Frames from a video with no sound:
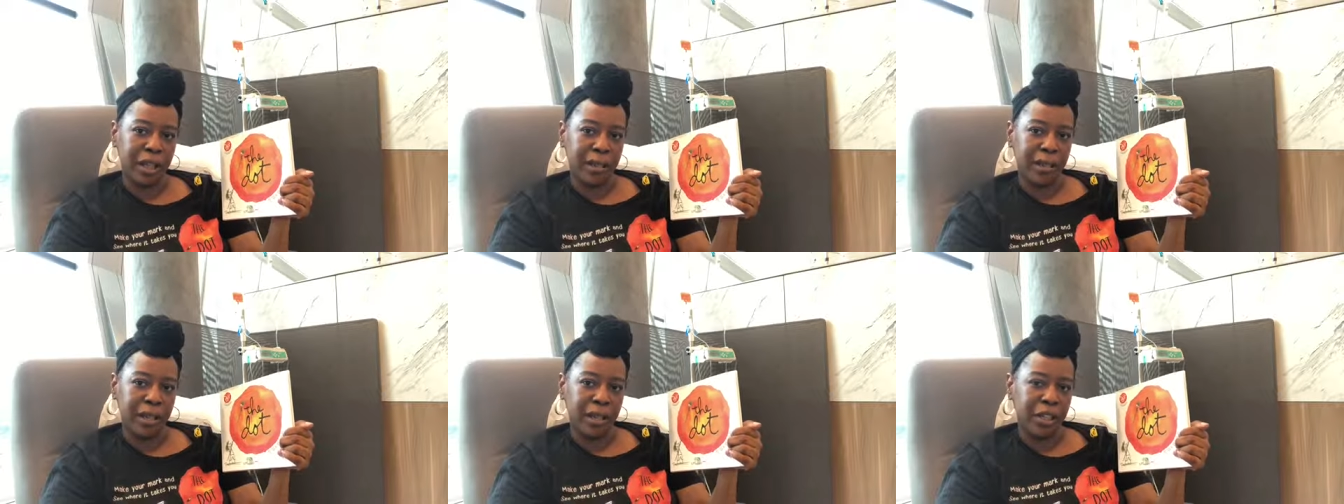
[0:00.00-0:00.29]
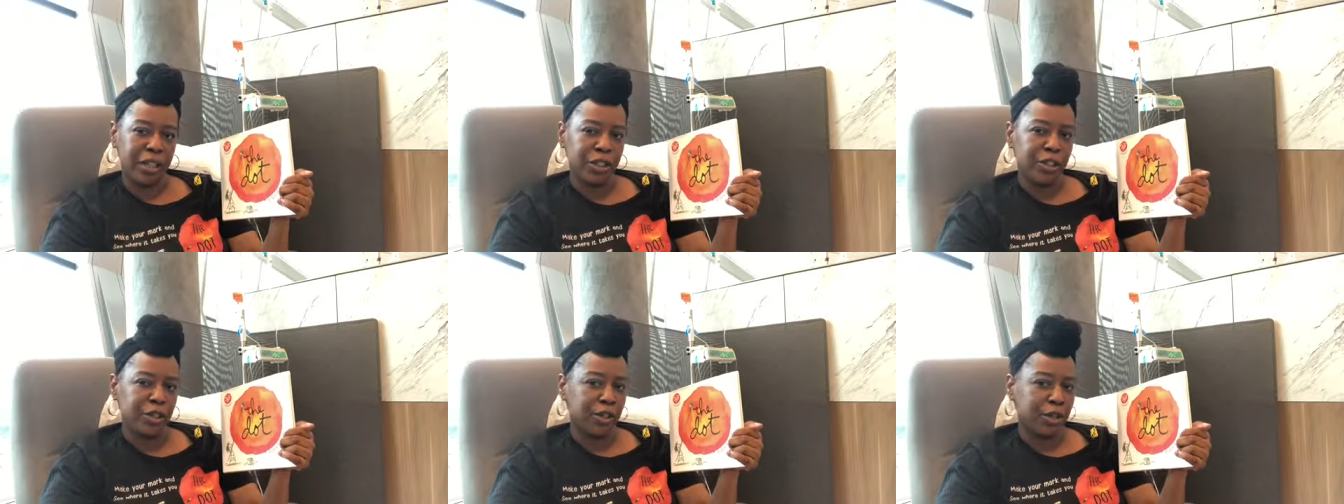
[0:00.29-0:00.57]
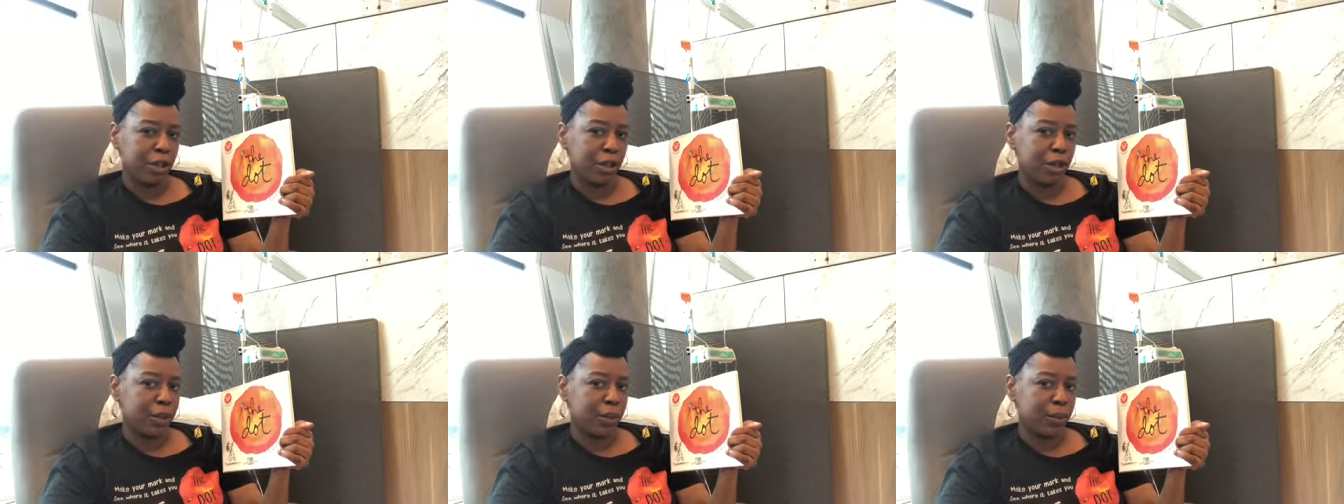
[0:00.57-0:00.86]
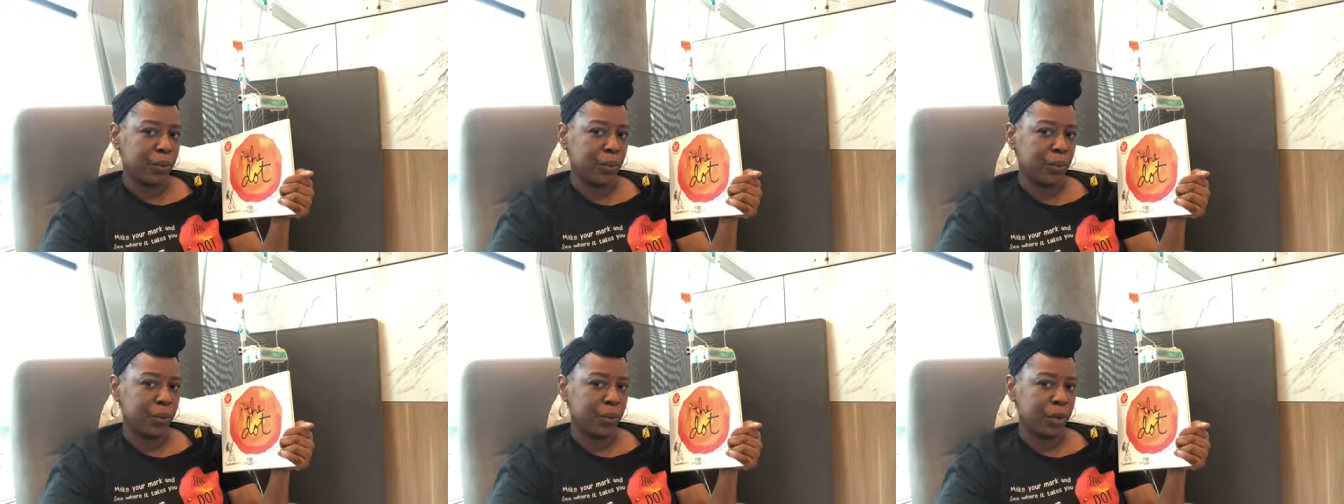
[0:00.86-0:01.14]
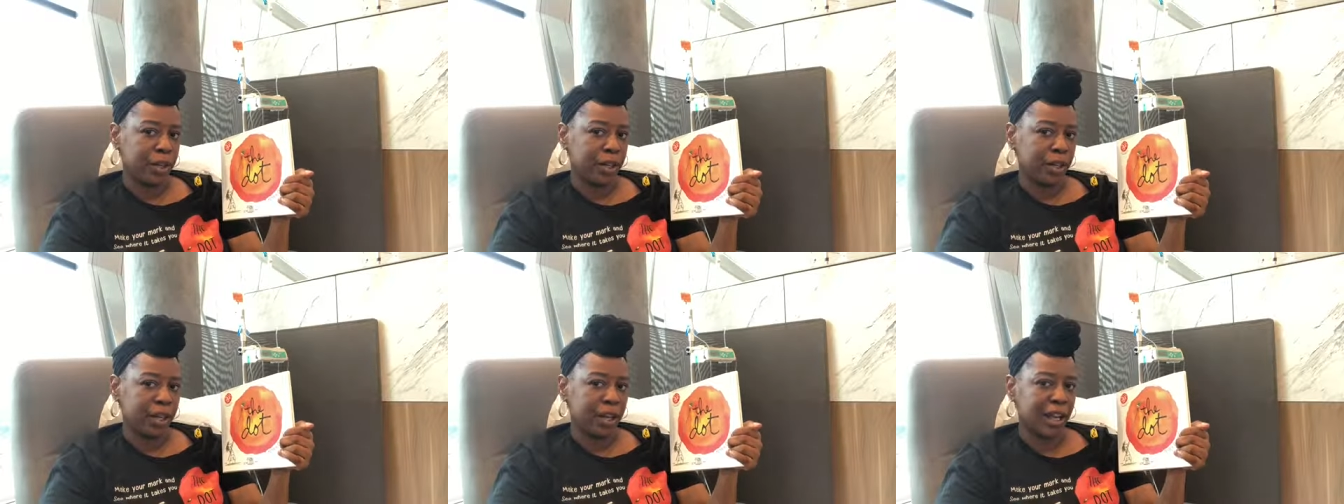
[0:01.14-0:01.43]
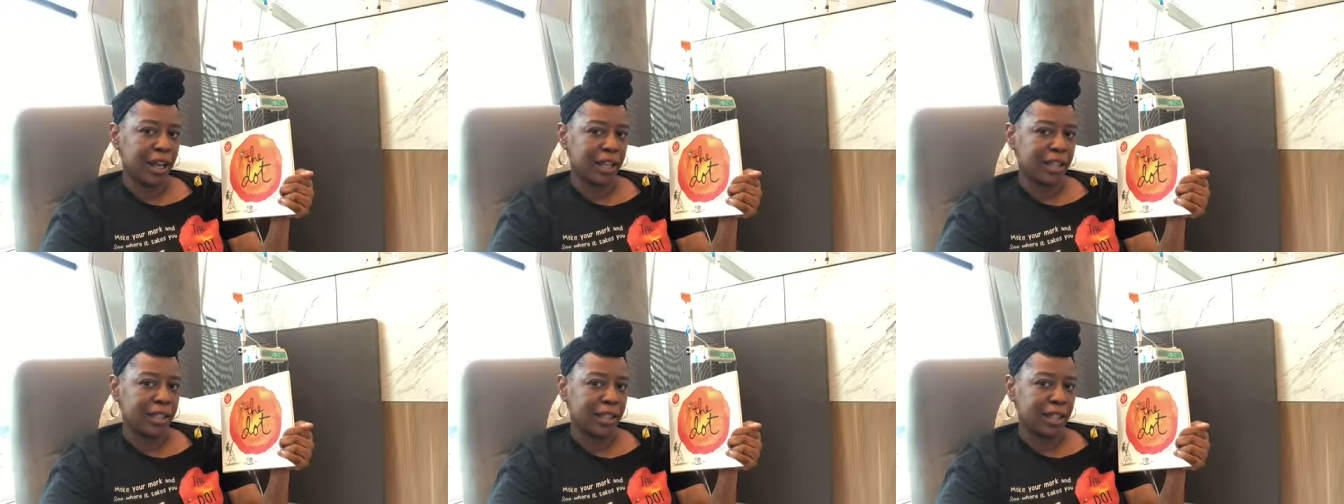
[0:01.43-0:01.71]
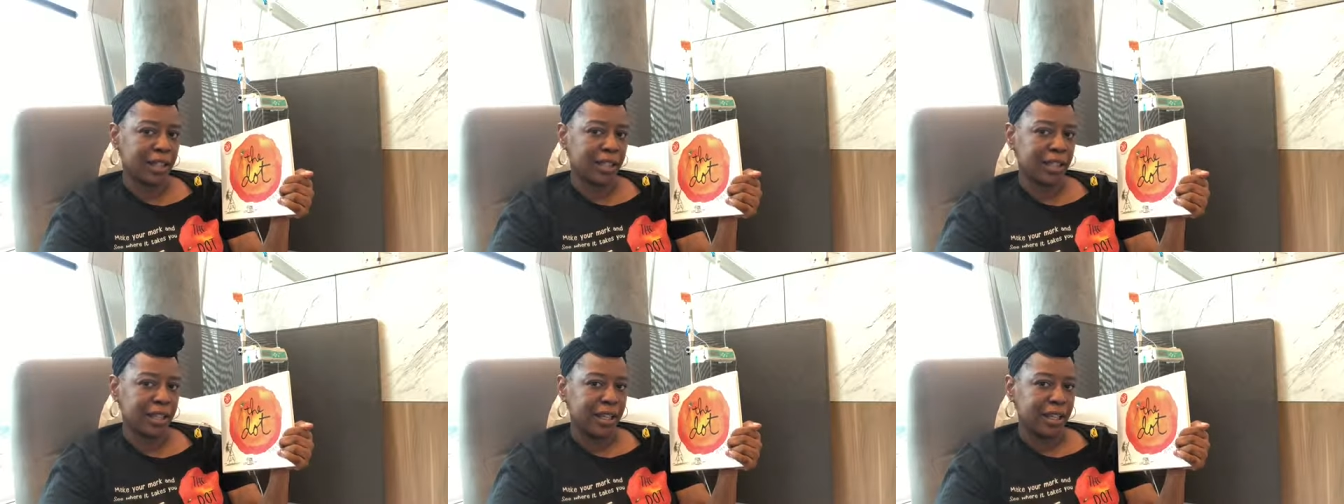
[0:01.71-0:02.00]
because you know we won the
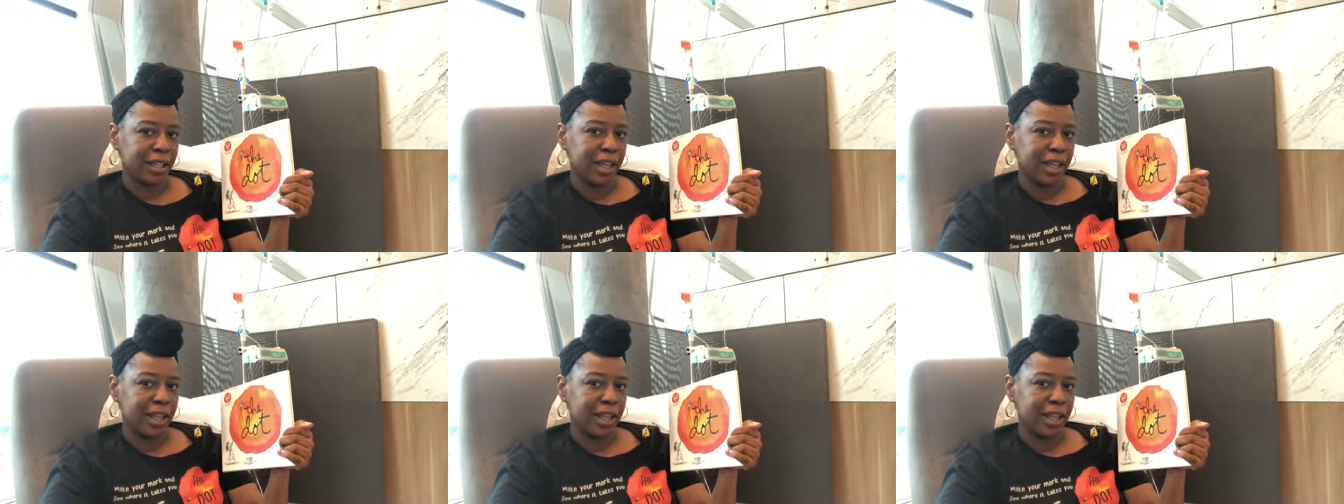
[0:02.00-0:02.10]
contest,